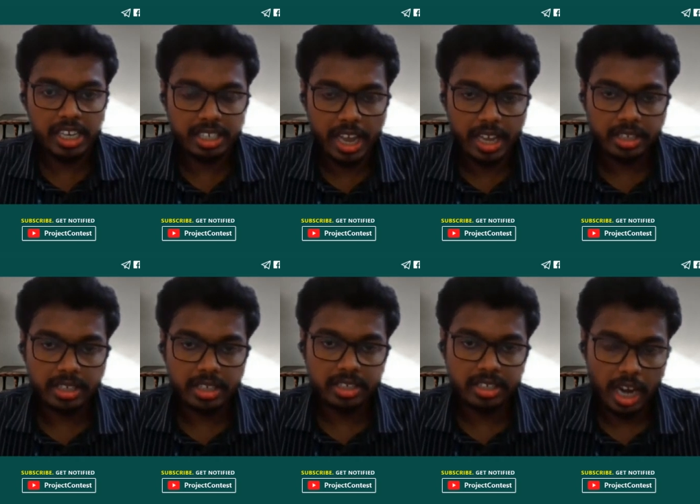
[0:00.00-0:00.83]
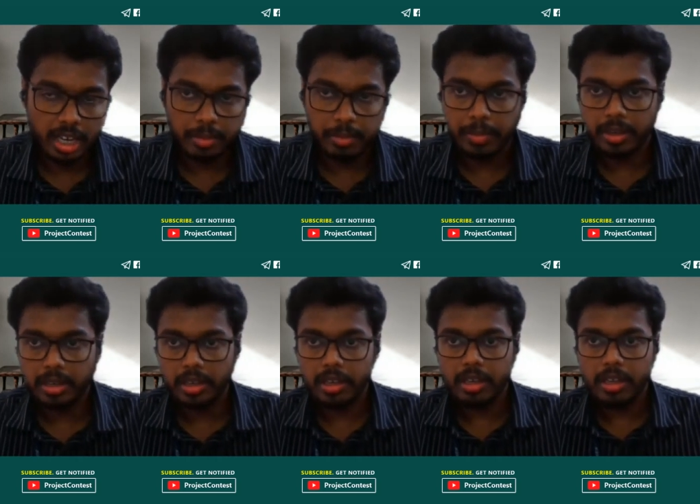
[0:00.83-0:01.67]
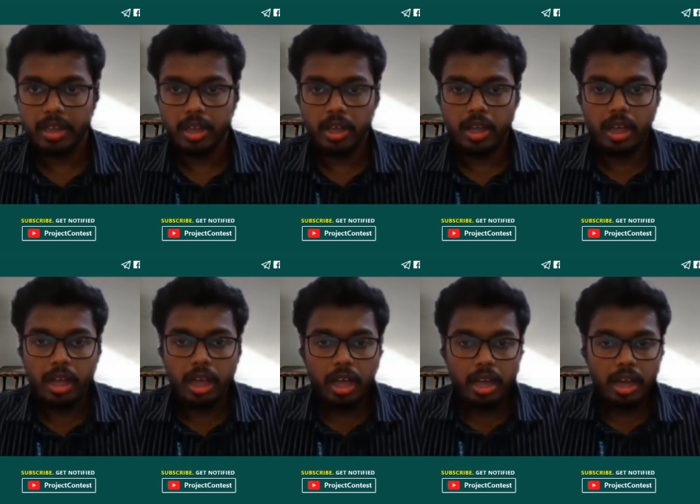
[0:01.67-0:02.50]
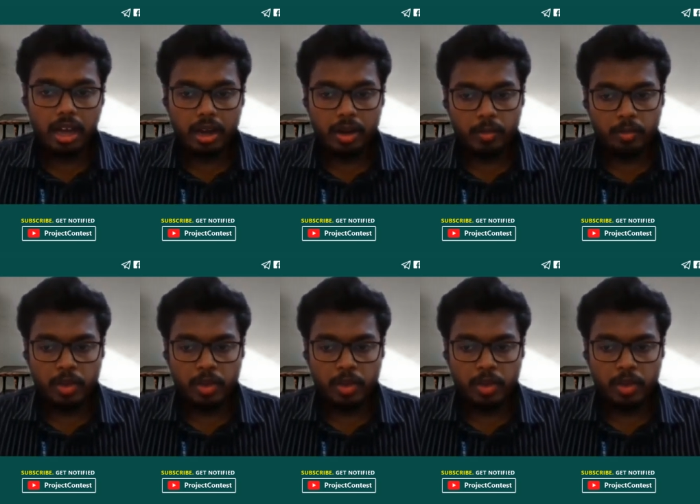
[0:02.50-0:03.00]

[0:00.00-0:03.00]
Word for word: stage startup. Uh,